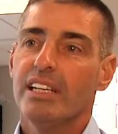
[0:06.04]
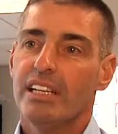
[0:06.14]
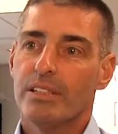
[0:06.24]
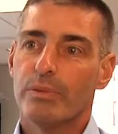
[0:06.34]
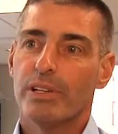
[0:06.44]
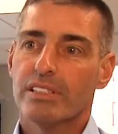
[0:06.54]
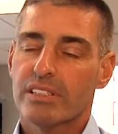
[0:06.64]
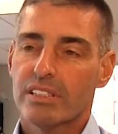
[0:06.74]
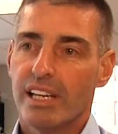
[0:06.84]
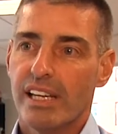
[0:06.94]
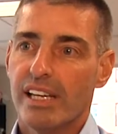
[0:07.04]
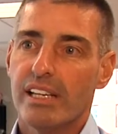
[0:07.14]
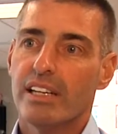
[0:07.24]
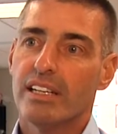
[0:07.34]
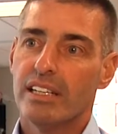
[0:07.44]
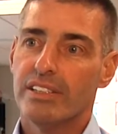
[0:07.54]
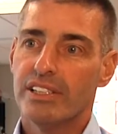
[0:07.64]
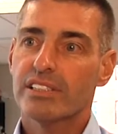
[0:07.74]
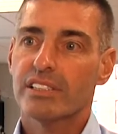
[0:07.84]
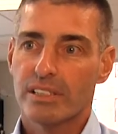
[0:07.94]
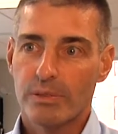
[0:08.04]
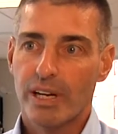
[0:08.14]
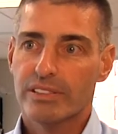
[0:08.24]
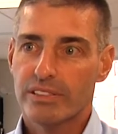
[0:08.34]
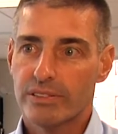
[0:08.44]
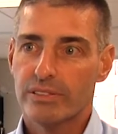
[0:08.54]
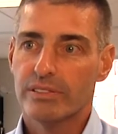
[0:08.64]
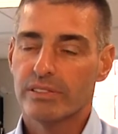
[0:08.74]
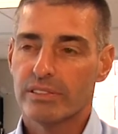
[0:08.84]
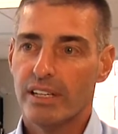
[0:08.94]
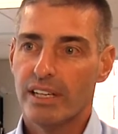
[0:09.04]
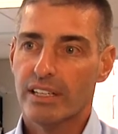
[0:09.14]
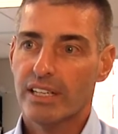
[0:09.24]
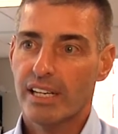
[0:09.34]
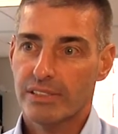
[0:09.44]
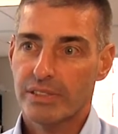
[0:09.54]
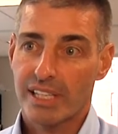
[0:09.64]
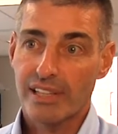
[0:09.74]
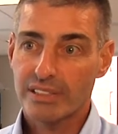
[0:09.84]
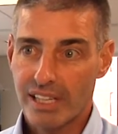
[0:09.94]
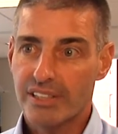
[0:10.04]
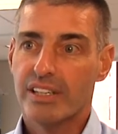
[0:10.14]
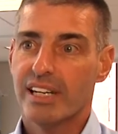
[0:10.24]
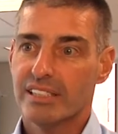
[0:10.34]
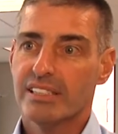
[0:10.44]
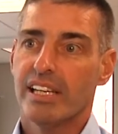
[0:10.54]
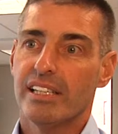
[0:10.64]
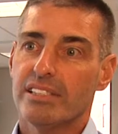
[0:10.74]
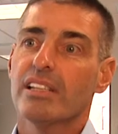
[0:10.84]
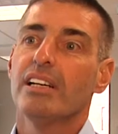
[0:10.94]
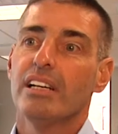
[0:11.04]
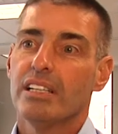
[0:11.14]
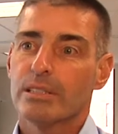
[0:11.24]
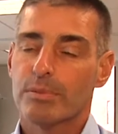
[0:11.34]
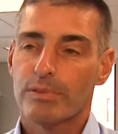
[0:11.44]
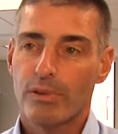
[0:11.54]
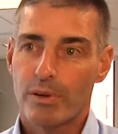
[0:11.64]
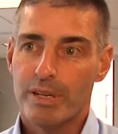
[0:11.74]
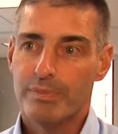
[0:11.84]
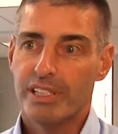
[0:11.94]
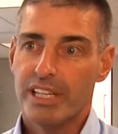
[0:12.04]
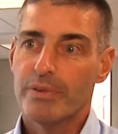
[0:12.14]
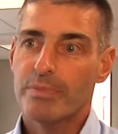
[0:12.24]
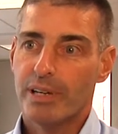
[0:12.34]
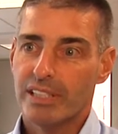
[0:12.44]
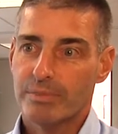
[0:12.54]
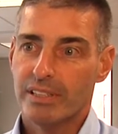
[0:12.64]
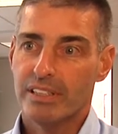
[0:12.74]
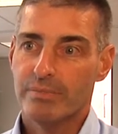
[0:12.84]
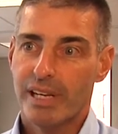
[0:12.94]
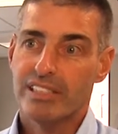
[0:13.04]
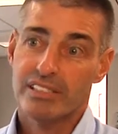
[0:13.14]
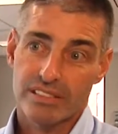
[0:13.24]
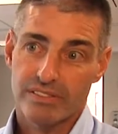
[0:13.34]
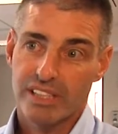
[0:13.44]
in which they initially went to uh, countries outside the United States to perform hip and knee replacement in patients of